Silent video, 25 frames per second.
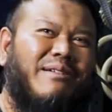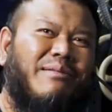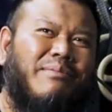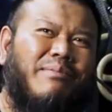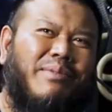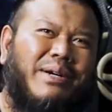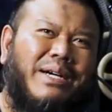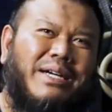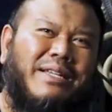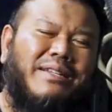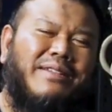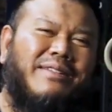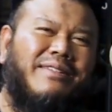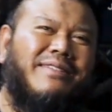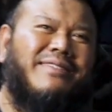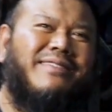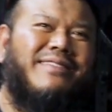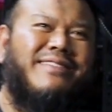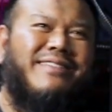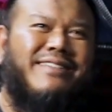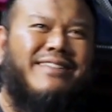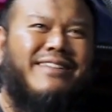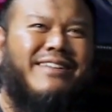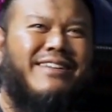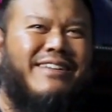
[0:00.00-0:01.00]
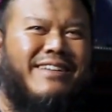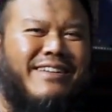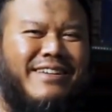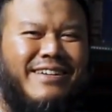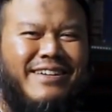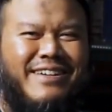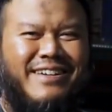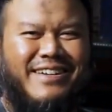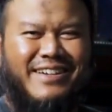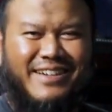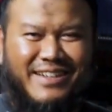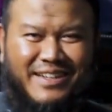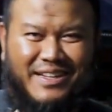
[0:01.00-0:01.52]
But
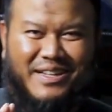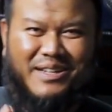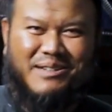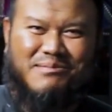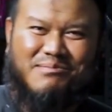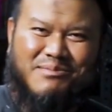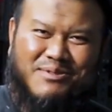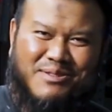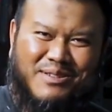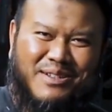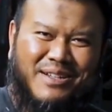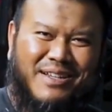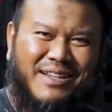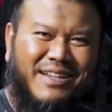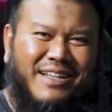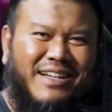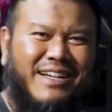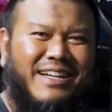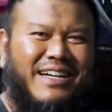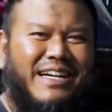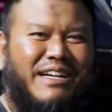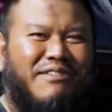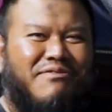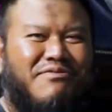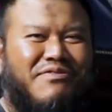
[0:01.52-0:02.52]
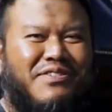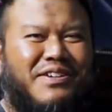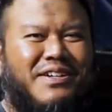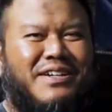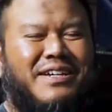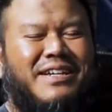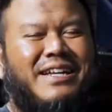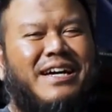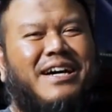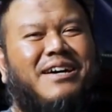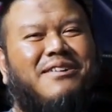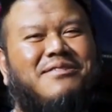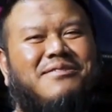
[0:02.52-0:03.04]
alhamdulillah, I
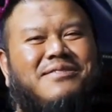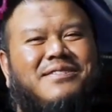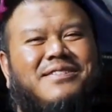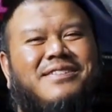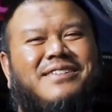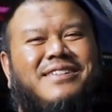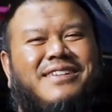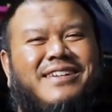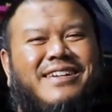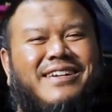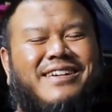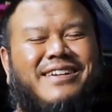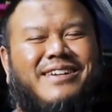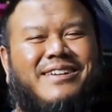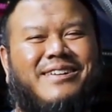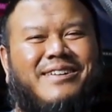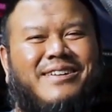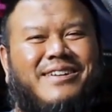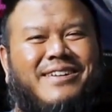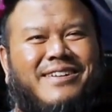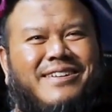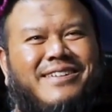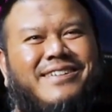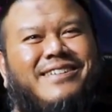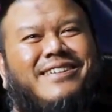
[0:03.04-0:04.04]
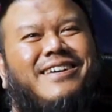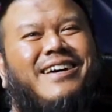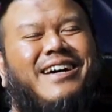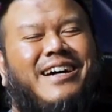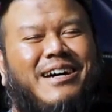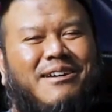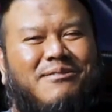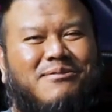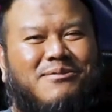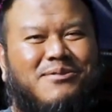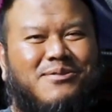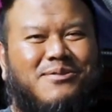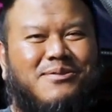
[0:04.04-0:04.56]
figured out
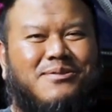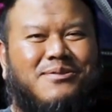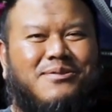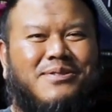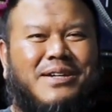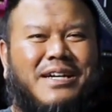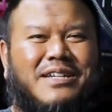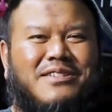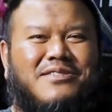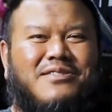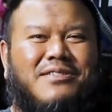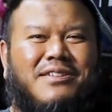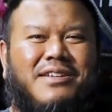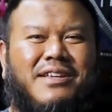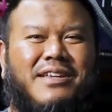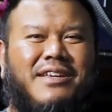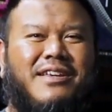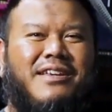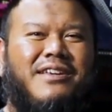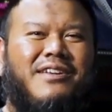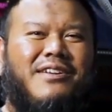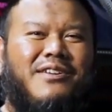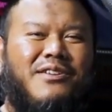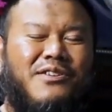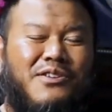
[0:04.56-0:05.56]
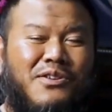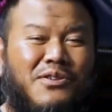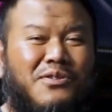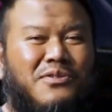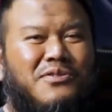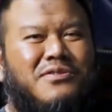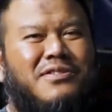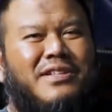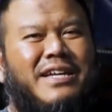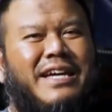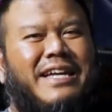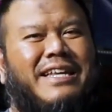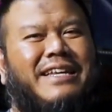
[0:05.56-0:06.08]
how to actually
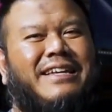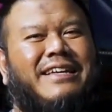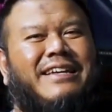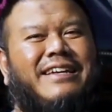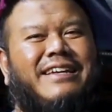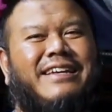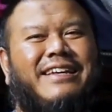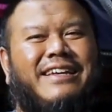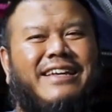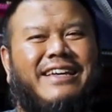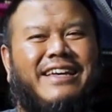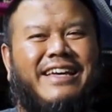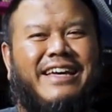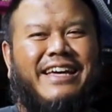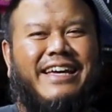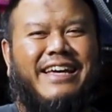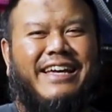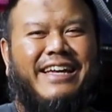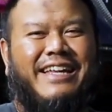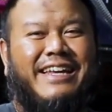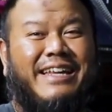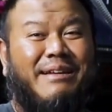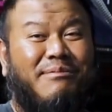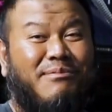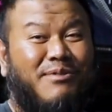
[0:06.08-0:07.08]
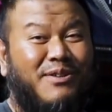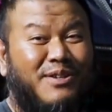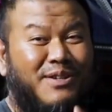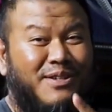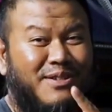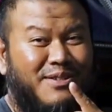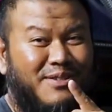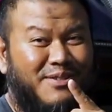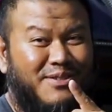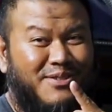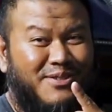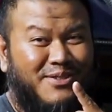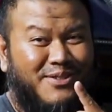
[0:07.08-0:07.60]
use that, and I'm going
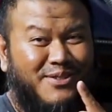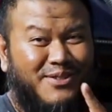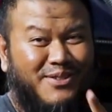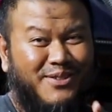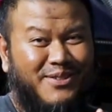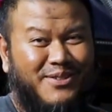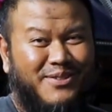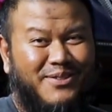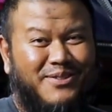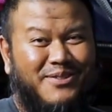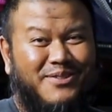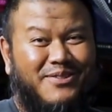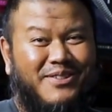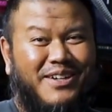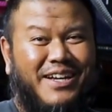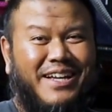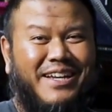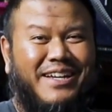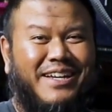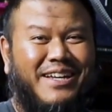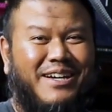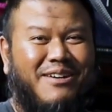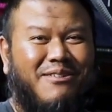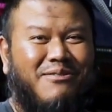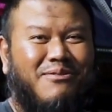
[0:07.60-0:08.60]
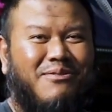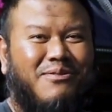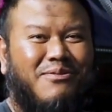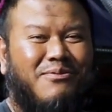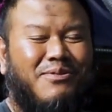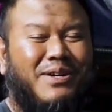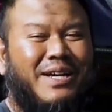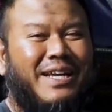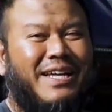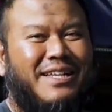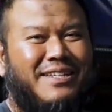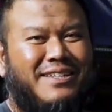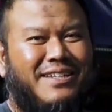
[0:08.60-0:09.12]
to show you right now
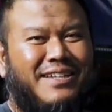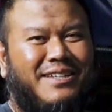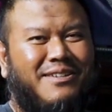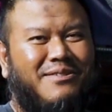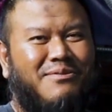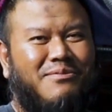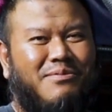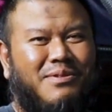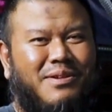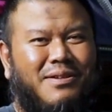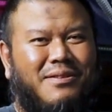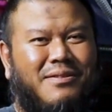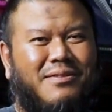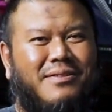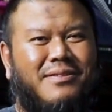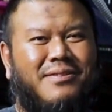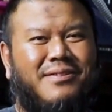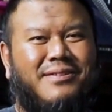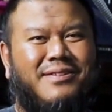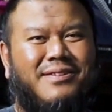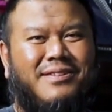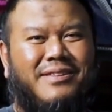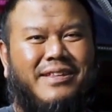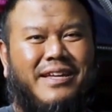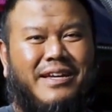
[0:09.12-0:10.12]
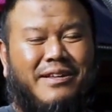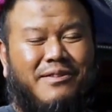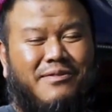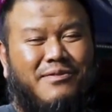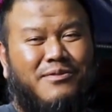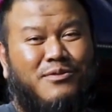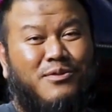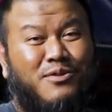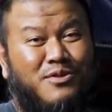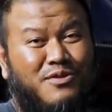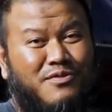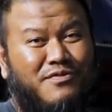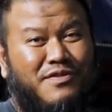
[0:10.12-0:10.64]
what I did with
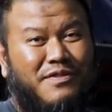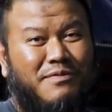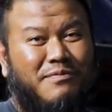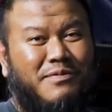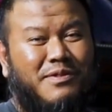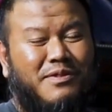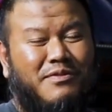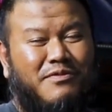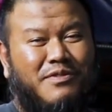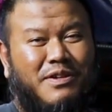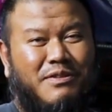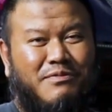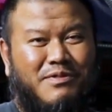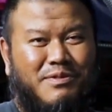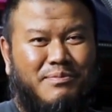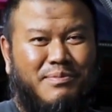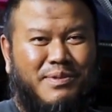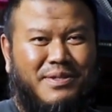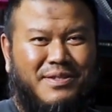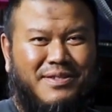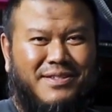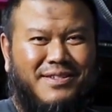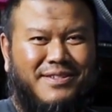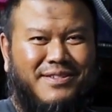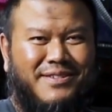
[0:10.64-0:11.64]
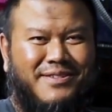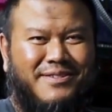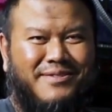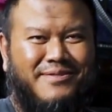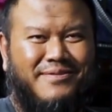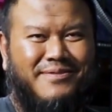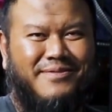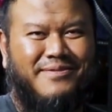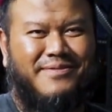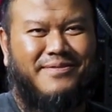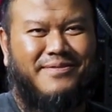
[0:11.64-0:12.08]
those framework pieces.